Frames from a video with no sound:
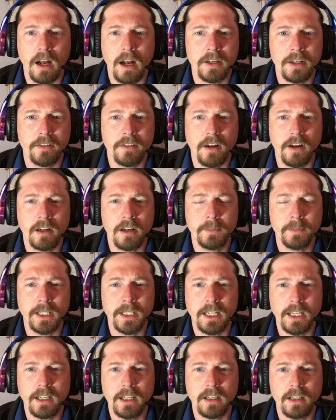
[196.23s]
development
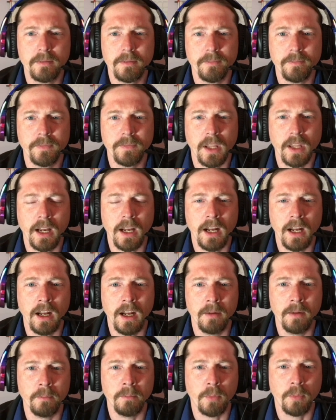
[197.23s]
here.
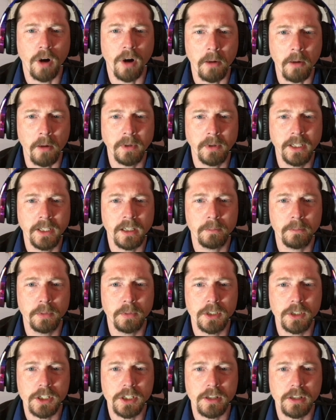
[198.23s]
Probably going to
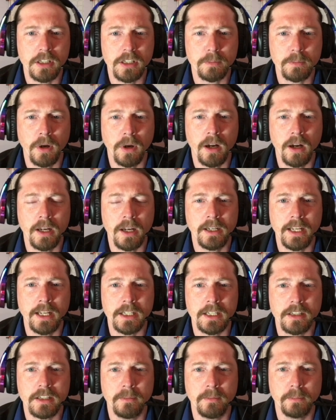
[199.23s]
push this pawn
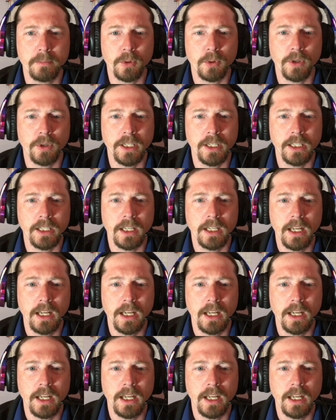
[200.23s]
at some point